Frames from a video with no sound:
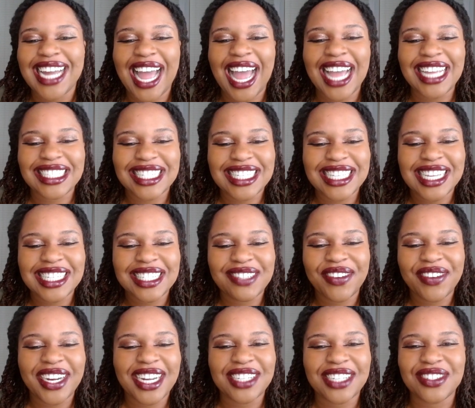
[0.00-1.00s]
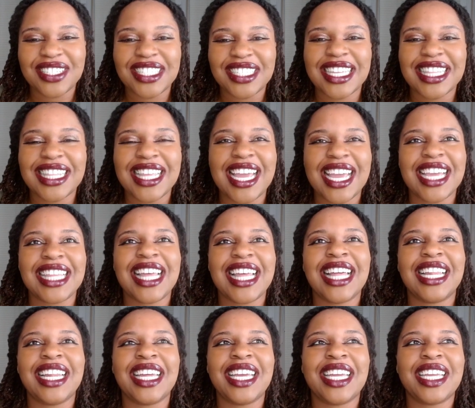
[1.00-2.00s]
I just think it's a very interesting thing
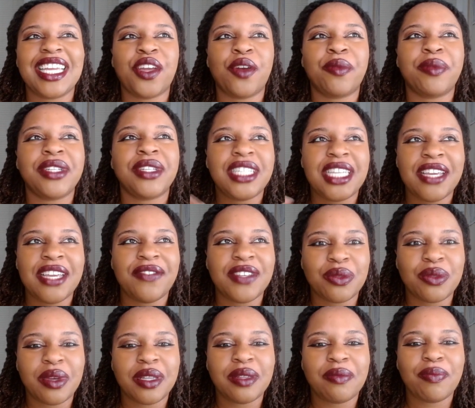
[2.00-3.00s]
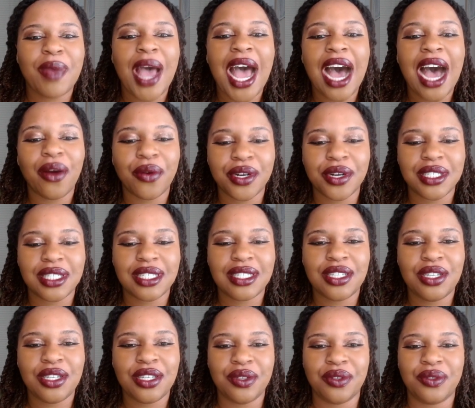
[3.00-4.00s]
that like your belief is what powers
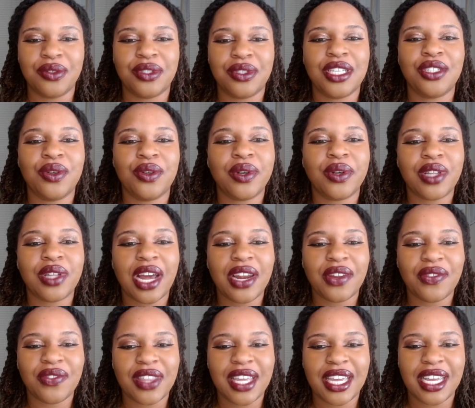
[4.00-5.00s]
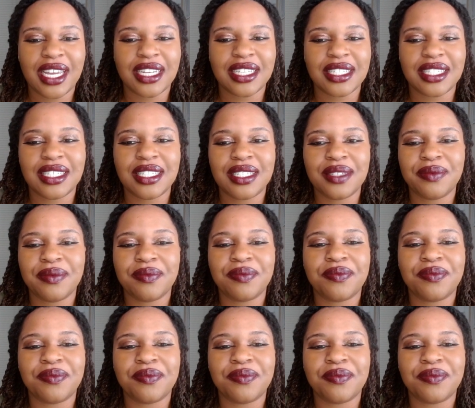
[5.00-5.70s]
you to do a lot of things.